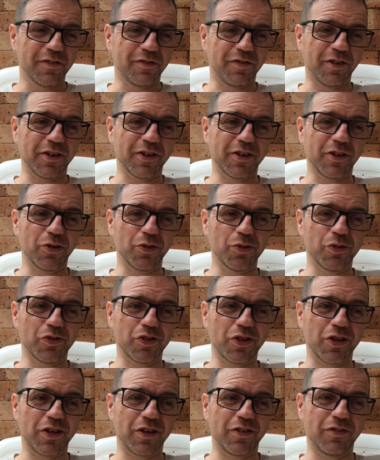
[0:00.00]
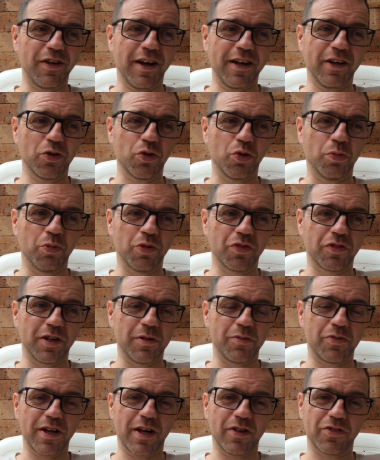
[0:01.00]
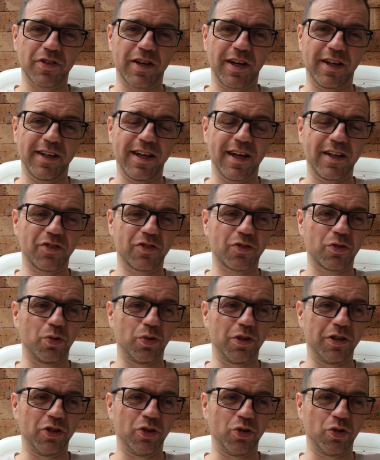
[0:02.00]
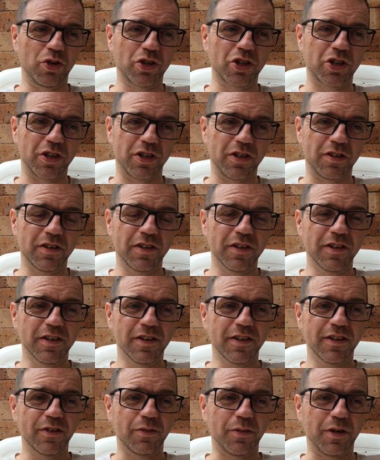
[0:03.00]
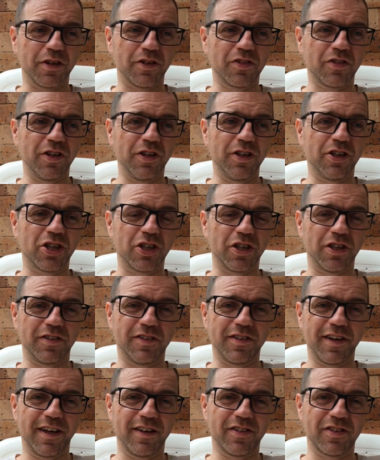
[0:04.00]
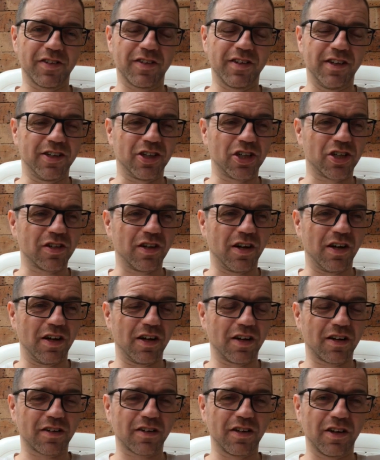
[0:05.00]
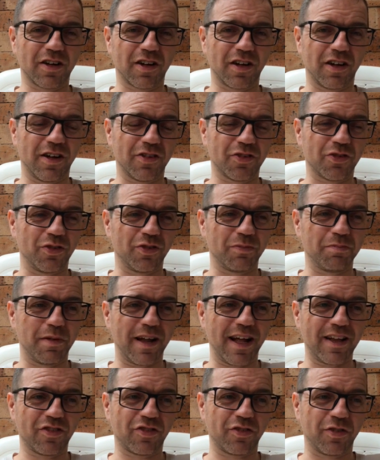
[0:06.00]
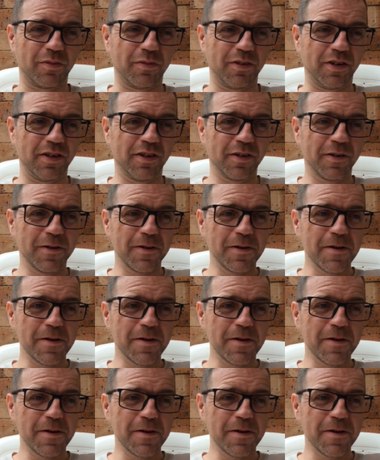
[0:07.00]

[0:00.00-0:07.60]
Think of those radical Muslims outside that school in Yorkshire where the teacher dared to teach a class on blasphemy.